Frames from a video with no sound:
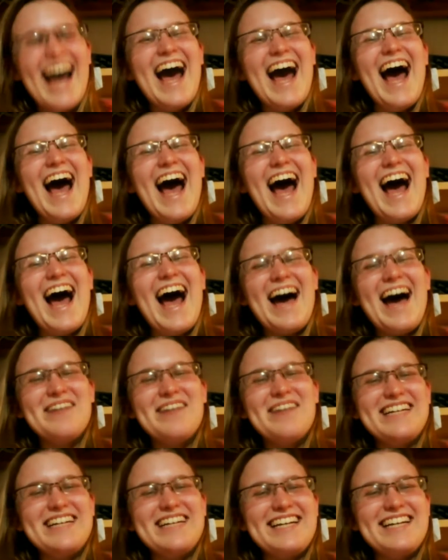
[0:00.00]
how
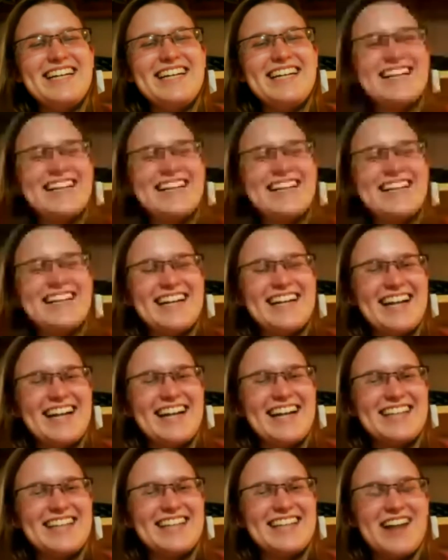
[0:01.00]
many
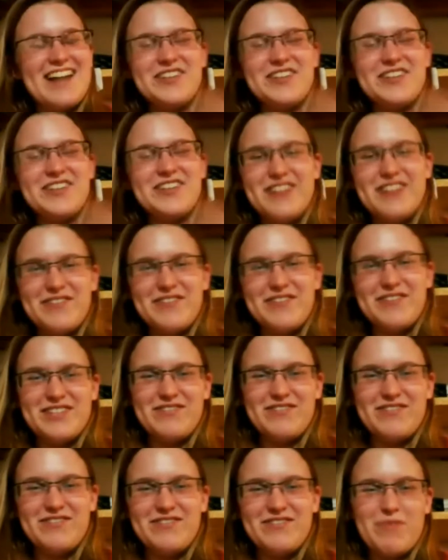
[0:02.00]
doctors have you seen from
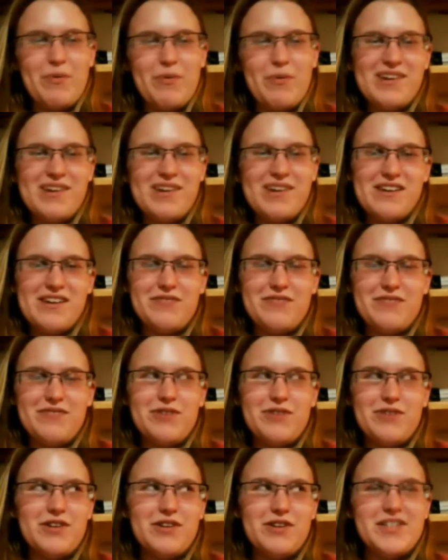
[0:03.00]
the point of your
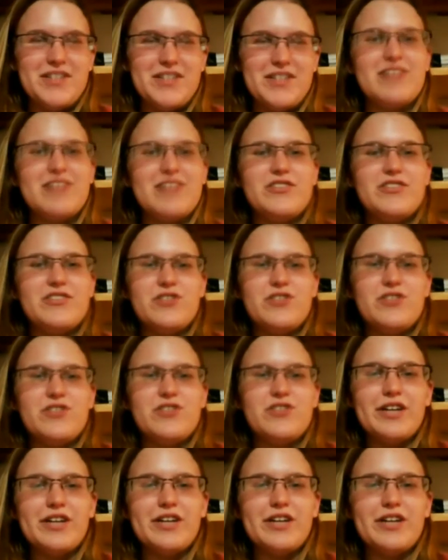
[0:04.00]
tics
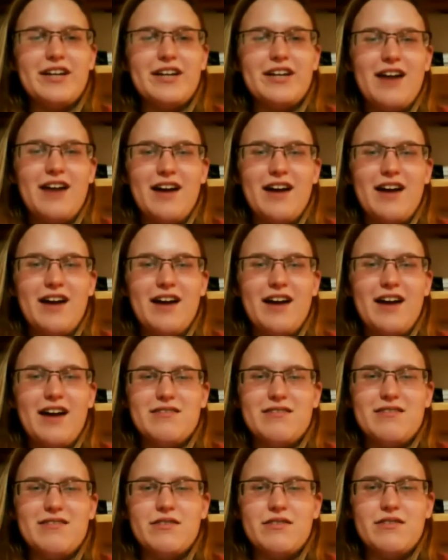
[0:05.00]
starting and
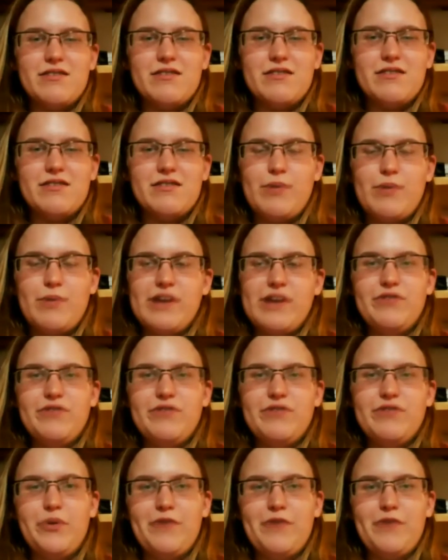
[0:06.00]
the point of you
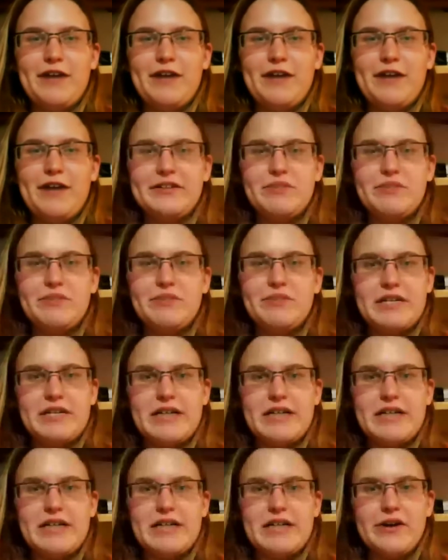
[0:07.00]
finally being
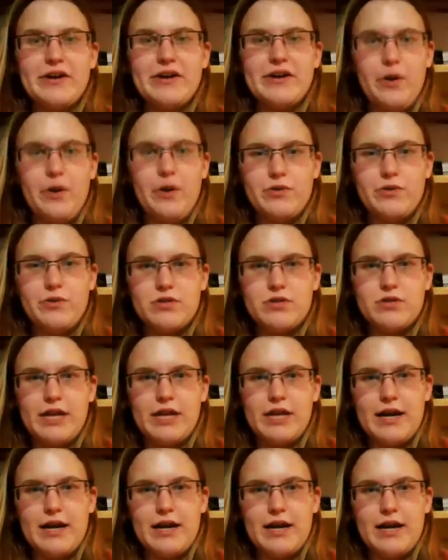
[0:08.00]
diagnosed
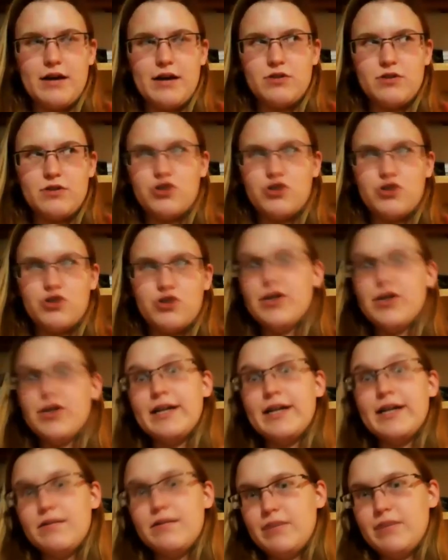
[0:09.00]
and treated,
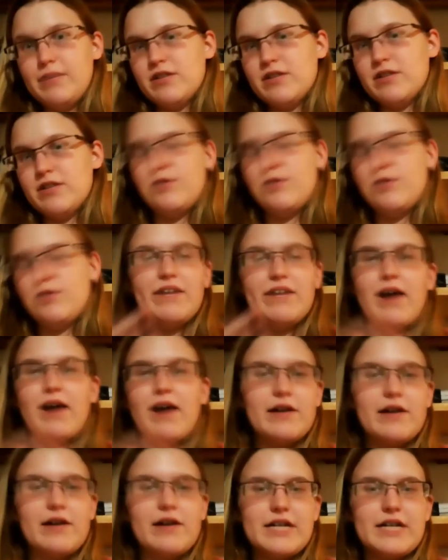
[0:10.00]
because you might have gotten
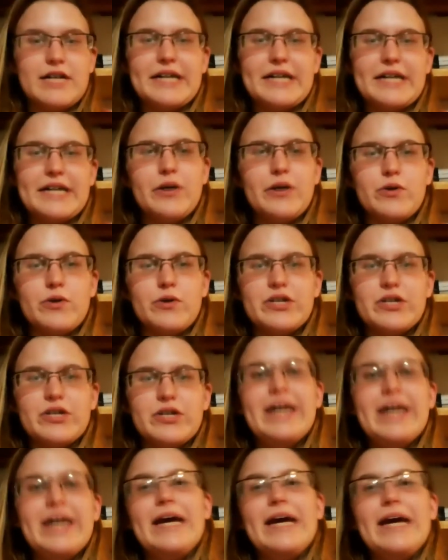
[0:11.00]
diagnosed
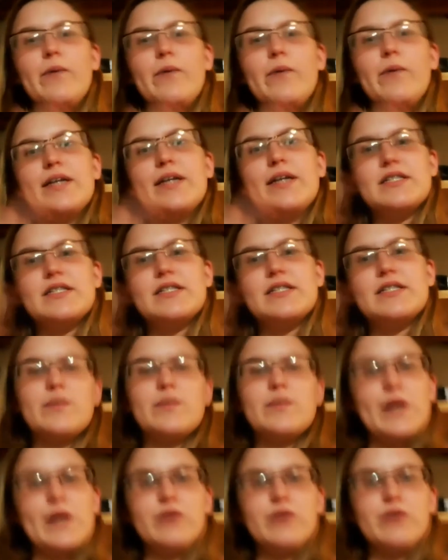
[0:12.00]
and went to someone
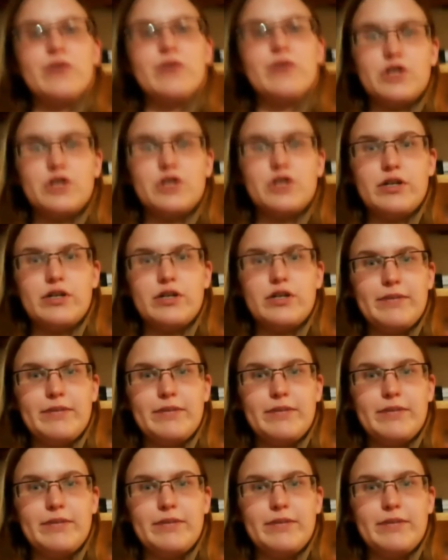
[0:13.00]
else for treatment?